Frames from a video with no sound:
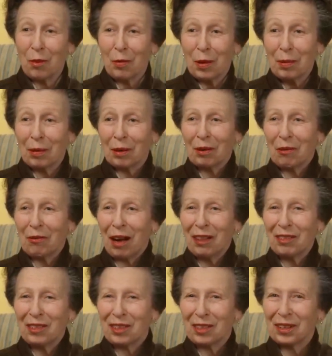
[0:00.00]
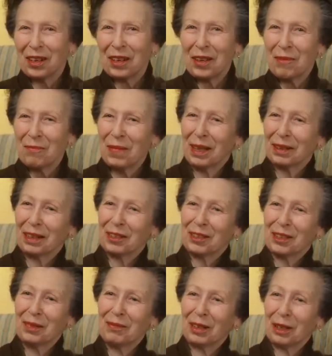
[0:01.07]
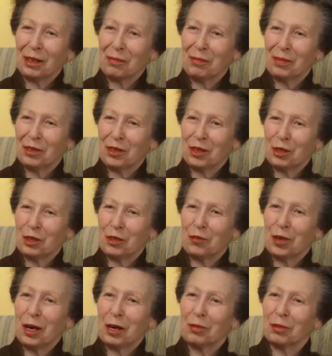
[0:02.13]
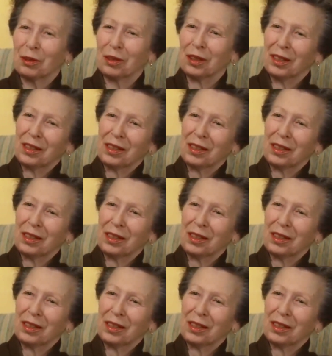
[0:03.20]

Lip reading: was a display of the time-tested traditions of the monarchy.